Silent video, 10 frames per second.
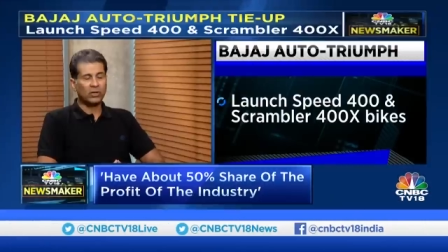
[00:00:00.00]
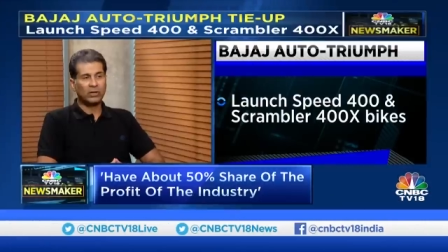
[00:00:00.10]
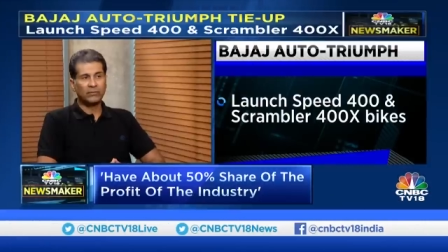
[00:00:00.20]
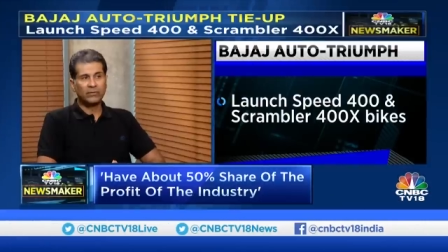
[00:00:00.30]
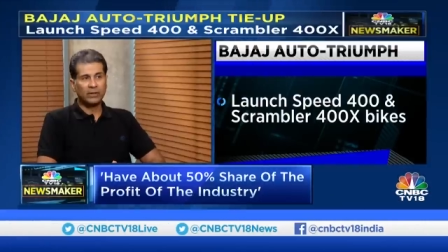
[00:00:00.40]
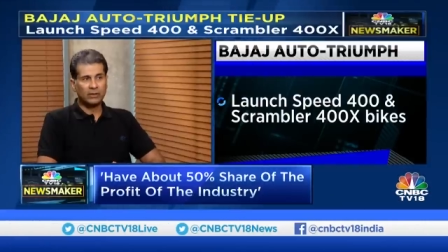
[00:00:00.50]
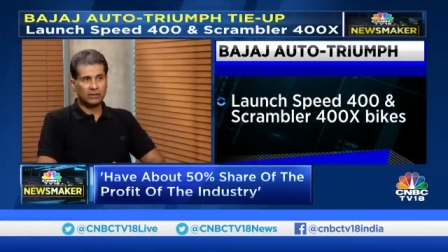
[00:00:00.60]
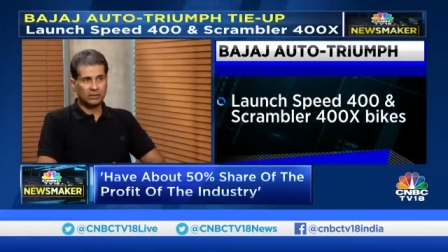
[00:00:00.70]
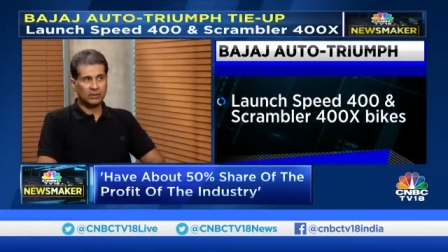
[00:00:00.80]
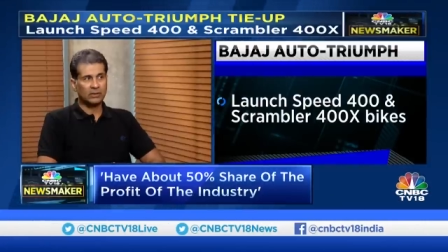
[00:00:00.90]
Royal Enfield
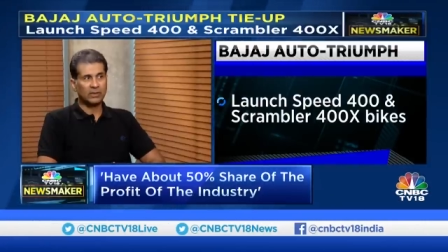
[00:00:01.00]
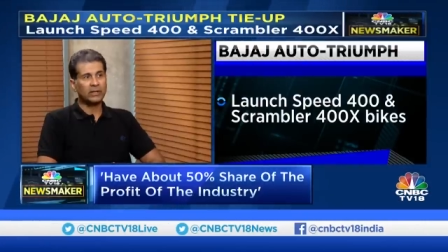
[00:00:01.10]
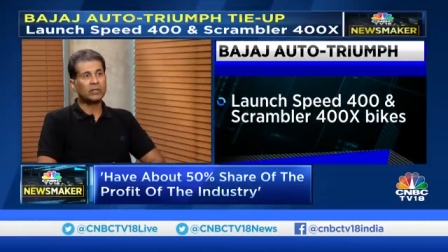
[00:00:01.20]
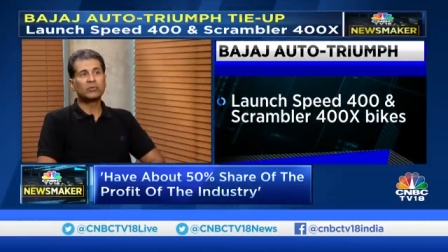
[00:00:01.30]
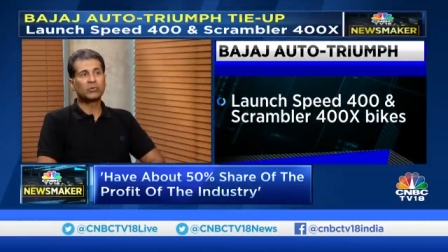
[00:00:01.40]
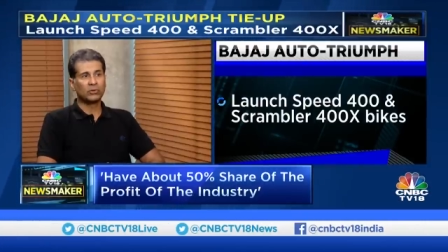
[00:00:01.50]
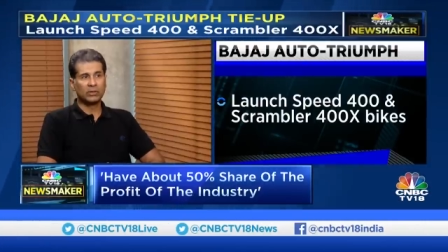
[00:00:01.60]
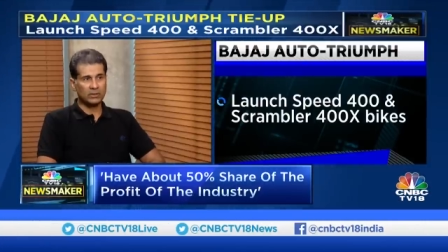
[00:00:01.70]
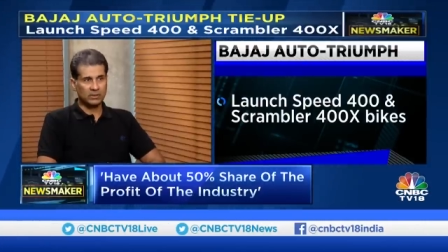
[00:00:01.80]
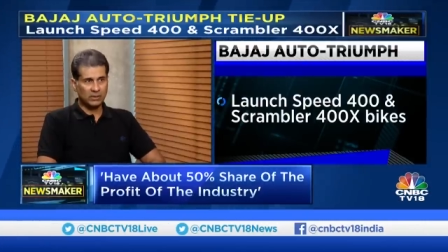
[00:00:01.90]
is uh, head and
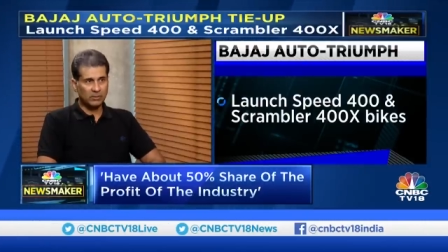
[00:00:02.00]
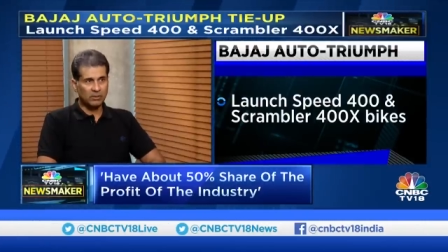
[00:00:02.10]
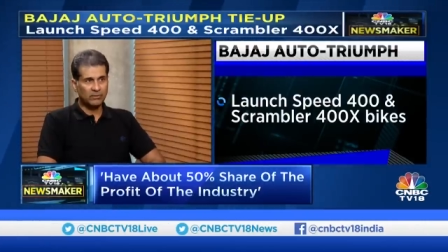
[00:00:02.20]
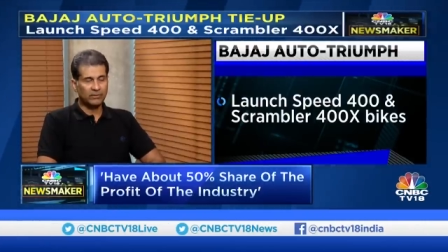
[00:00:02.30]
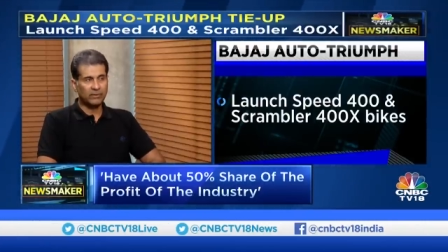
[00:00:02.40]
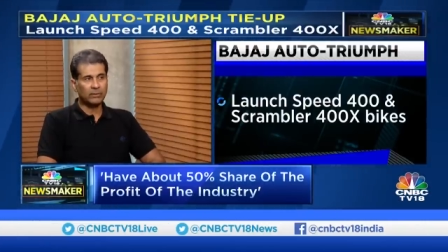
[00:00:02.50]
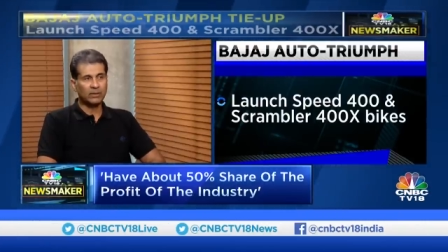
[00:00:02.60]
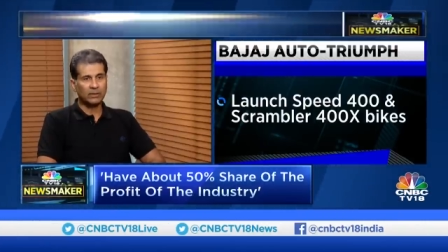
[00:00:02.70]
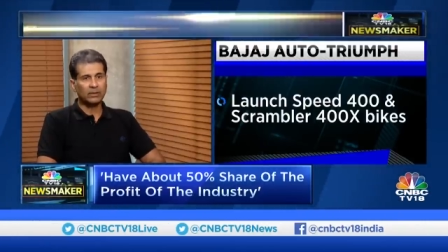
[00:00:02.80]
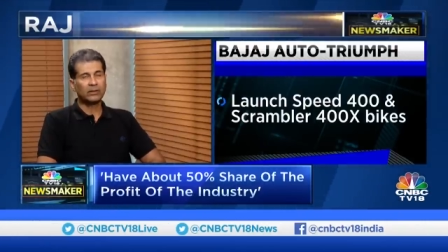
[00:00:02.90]
shoulders above
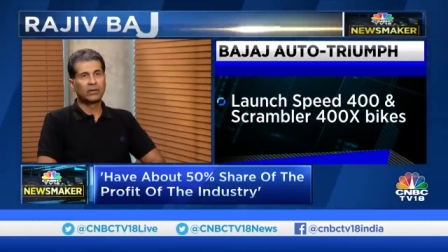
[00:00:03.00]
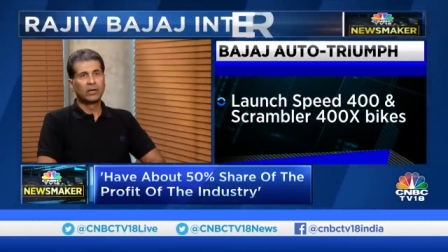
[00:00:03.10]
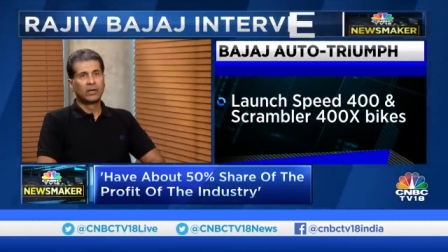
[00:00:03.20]
everyone there.